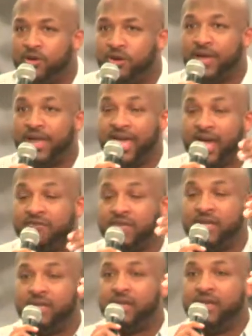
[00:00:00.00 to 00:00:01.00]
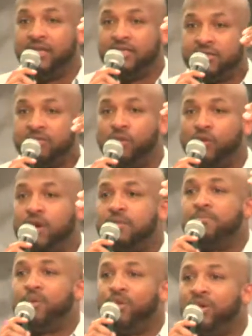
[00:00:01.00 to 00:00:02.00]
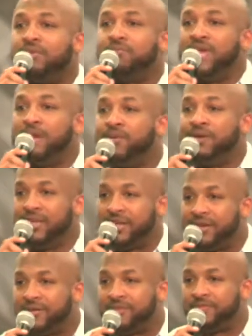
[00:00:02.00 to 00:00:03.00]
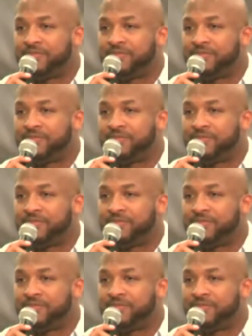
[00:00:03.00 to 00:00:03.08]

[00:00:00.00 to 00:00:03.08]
We're going to have some more important people here.